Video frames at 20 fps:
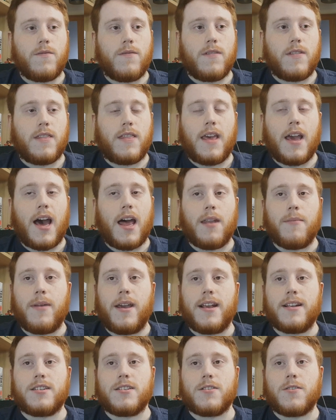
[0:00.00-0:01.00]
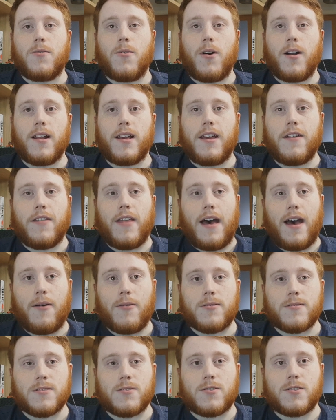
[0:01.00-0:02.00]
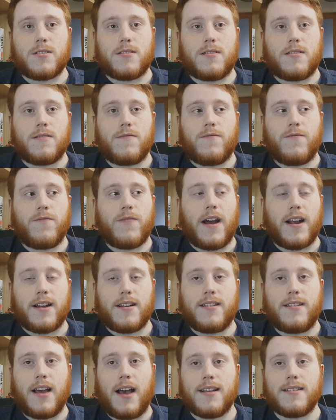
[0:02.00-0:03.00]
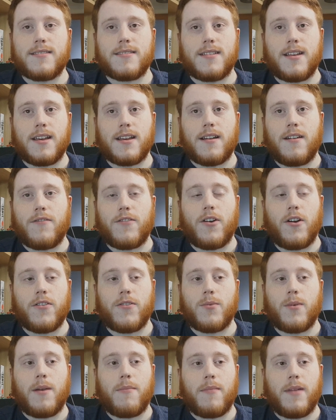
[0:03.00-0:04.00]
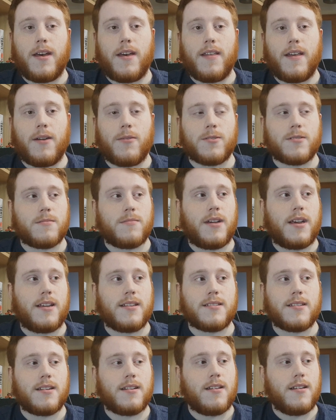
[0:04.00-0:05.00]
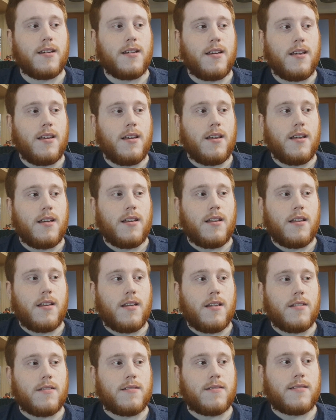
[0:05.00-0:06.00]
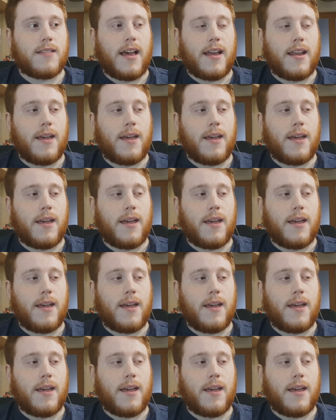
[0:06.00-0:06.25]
the animation quality of that was just fantastic. I've got to admit, that was amazing. Sad